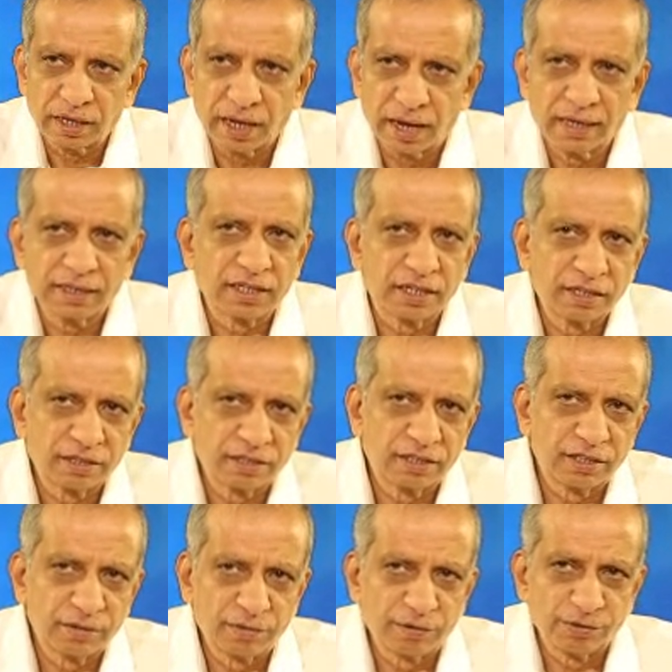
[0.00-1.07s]
I can
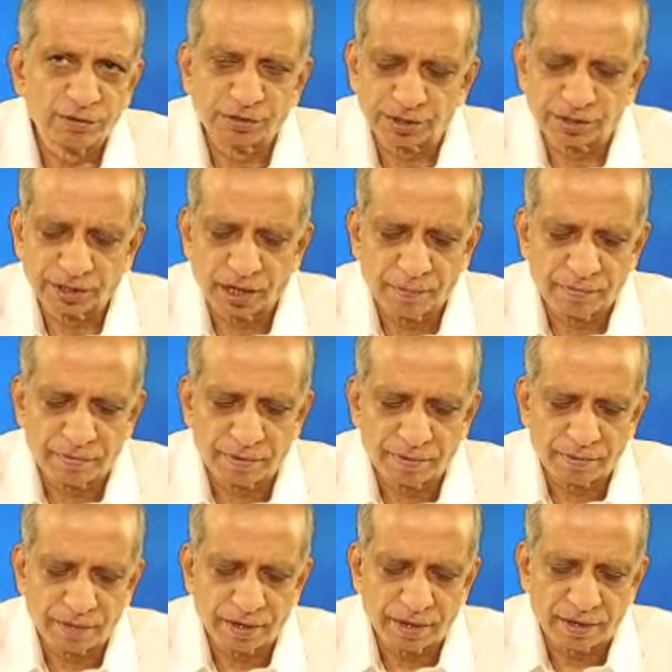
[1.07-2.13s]
give you some
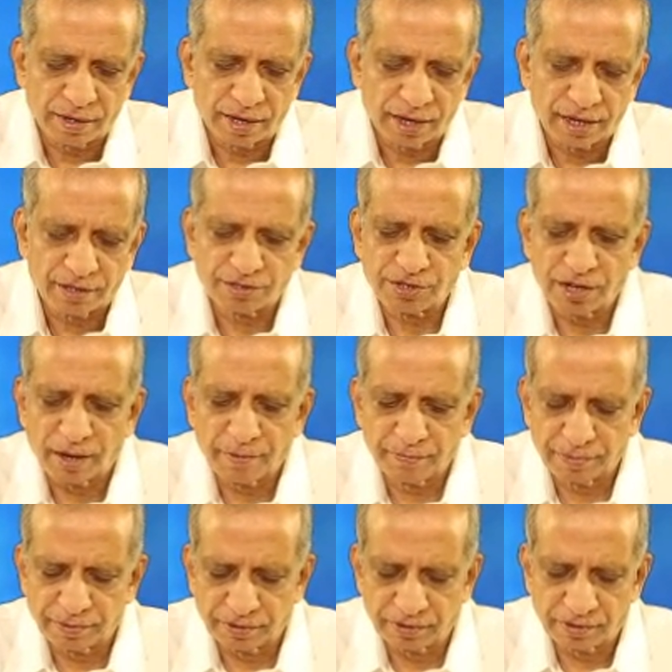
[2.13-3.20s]

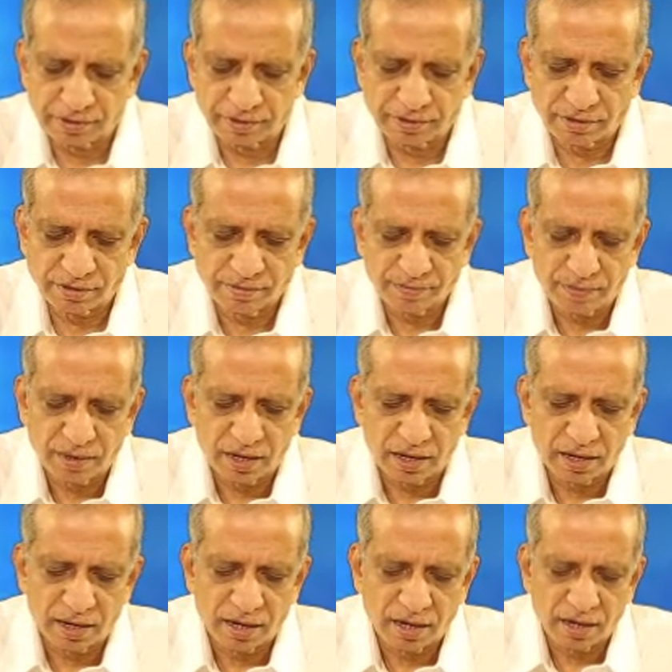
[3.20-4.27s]
examples
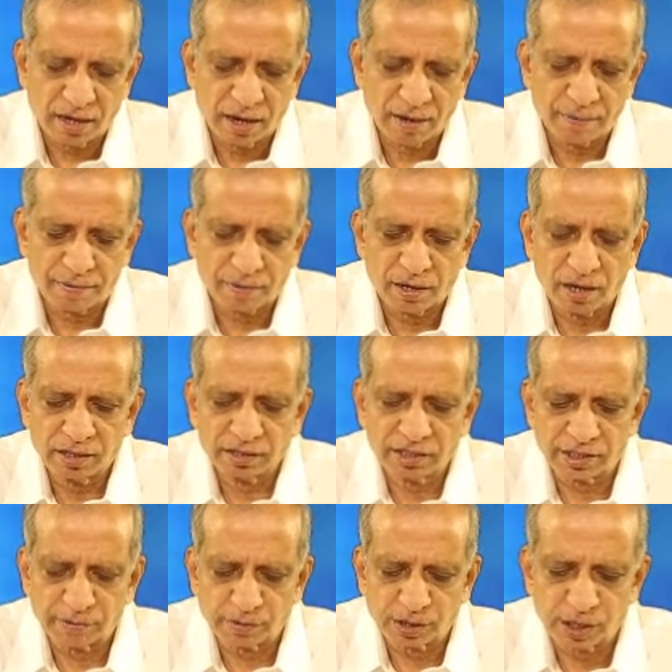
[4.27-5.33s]
of
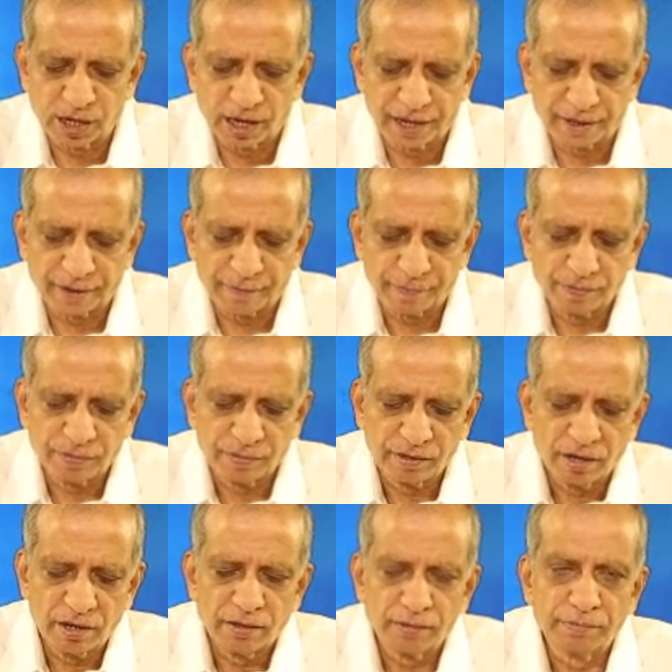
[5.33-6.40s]
concepts like
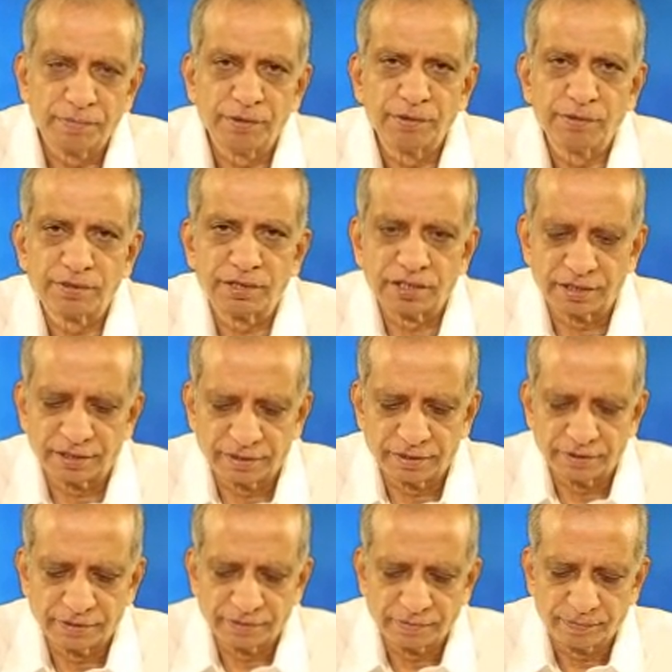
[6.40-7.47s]

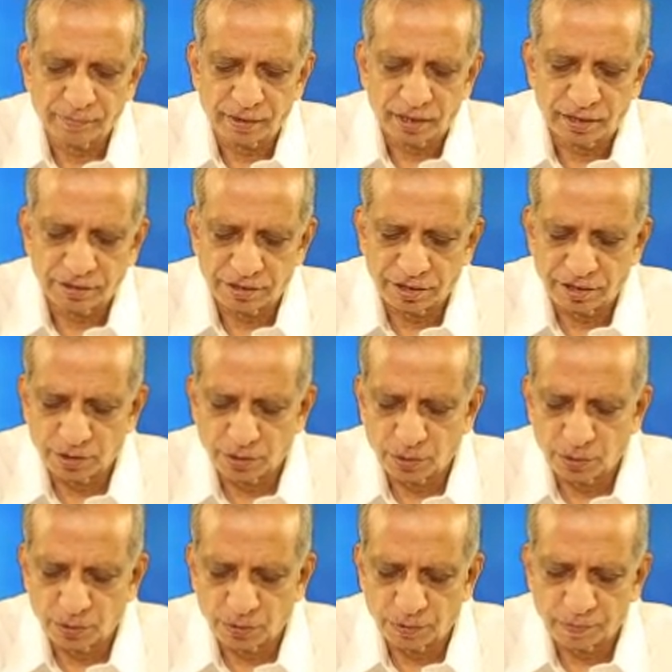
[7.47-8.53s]
beauty,
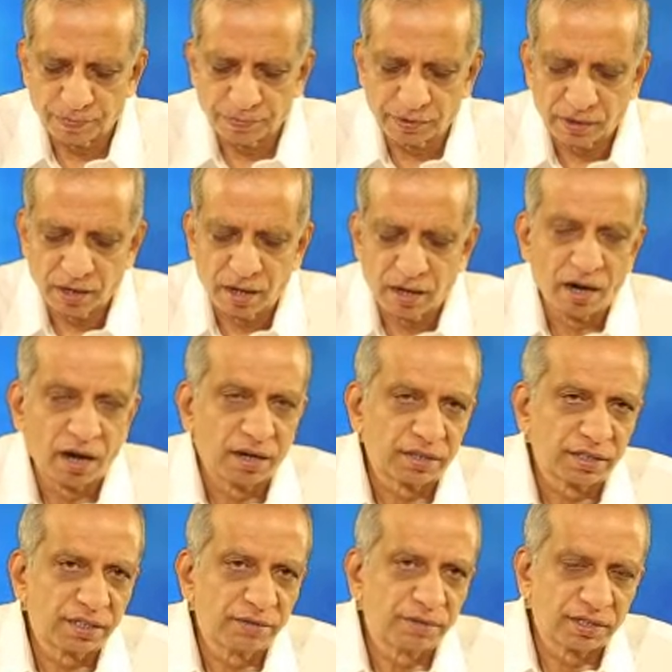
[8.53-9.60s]
ego, or
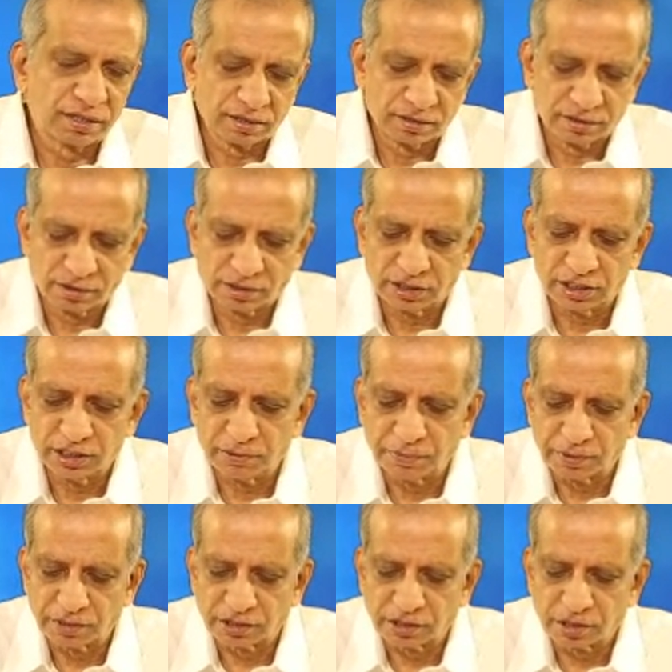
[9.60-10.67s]
even
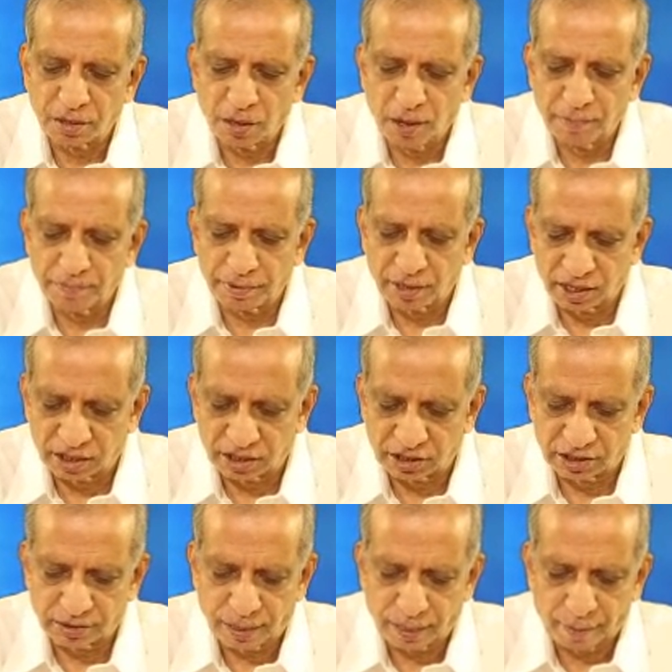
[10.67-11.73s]
Oedipus complex.